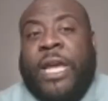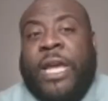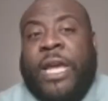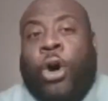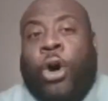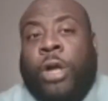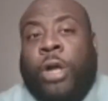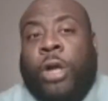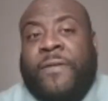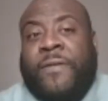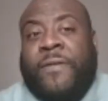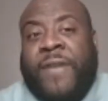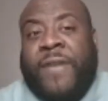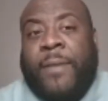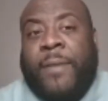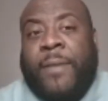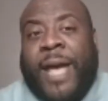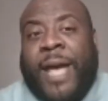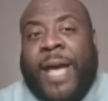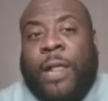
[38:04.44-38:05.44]
Hall of
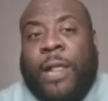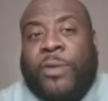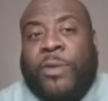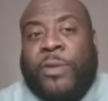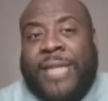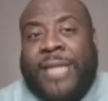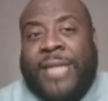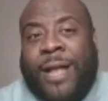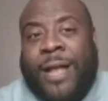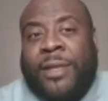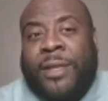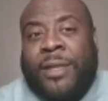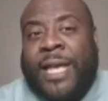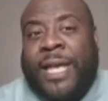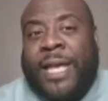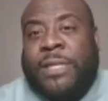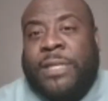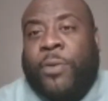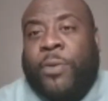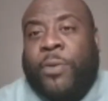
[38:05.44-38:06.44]
Fame caliber talent.
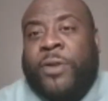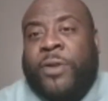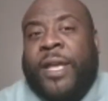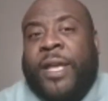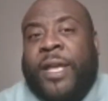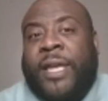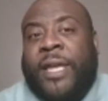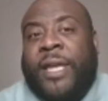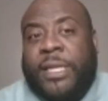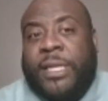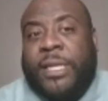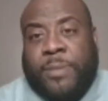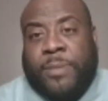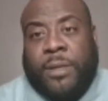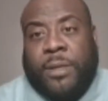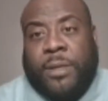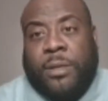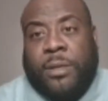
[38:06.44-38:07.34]
That's the part that gets me.